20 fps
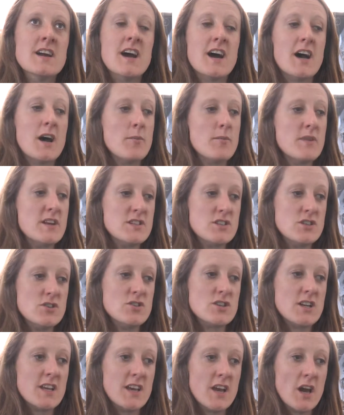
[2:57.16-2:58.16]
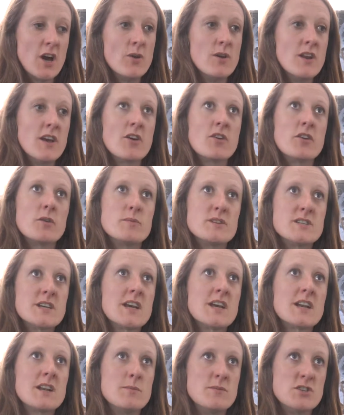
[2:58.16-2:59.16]
it's usually only on a
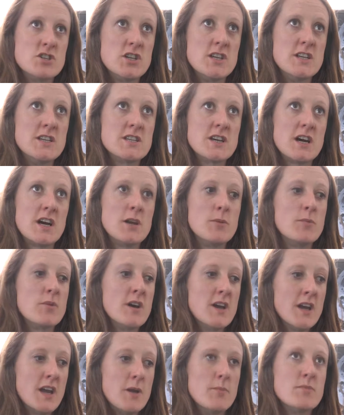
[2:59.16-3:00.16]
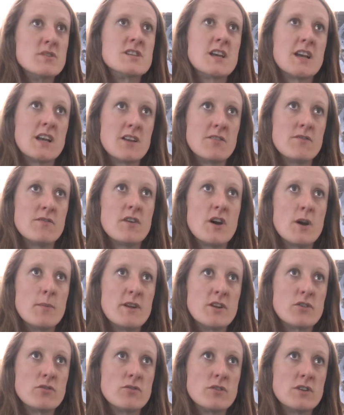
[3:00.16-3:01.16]
particular machine type in particular
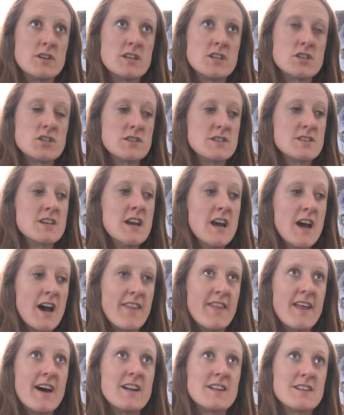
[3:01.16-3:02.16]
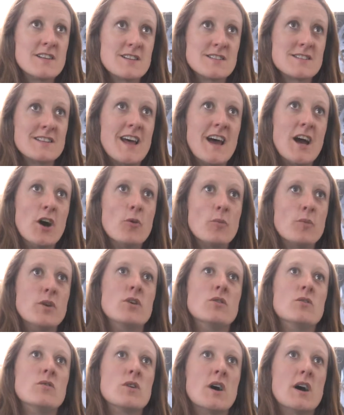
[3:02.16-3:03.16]
environmental conditions, and that doesn't help
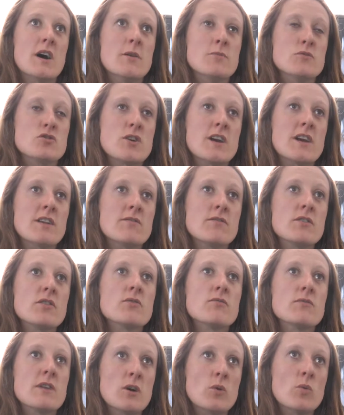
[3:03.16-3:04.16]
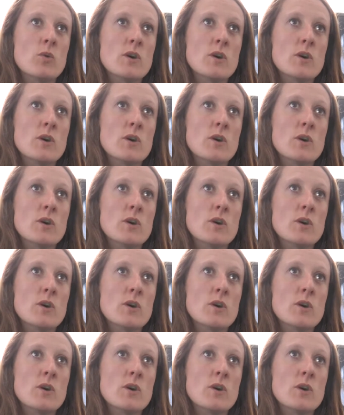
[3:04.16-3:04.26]
you train for the real